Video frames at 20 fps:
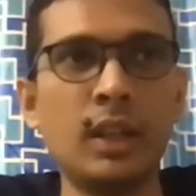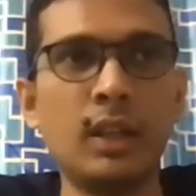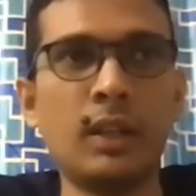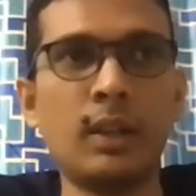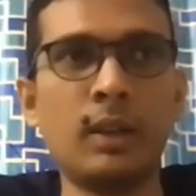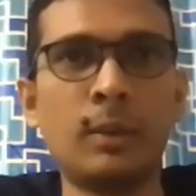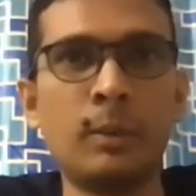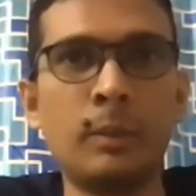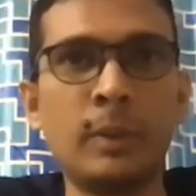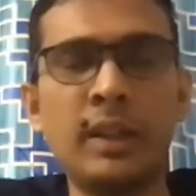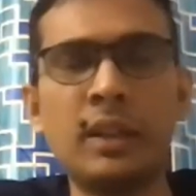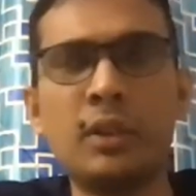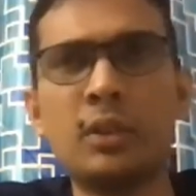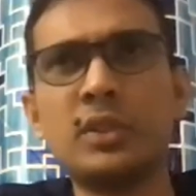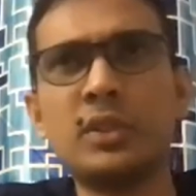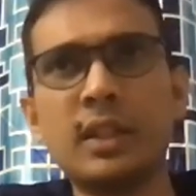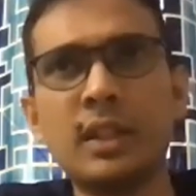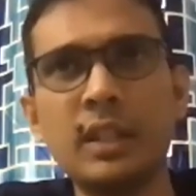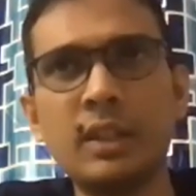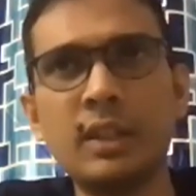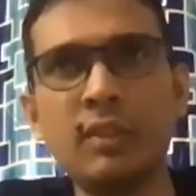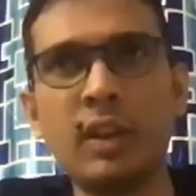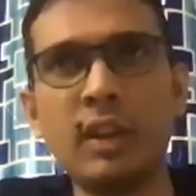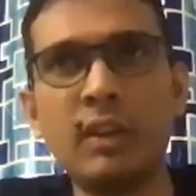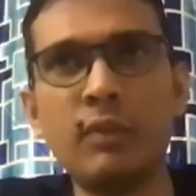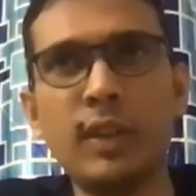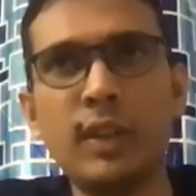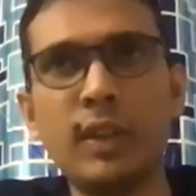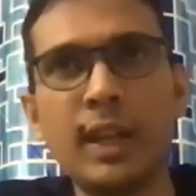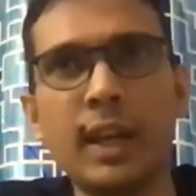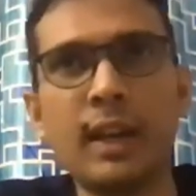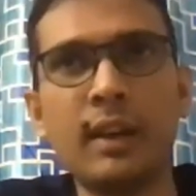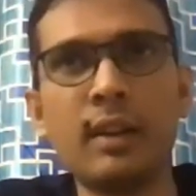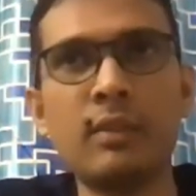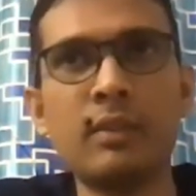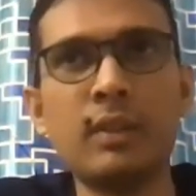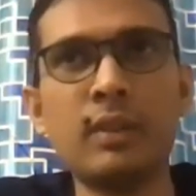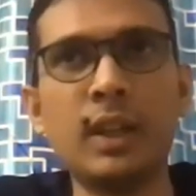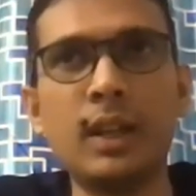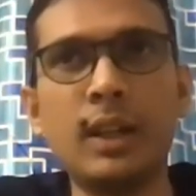In our journey, when we have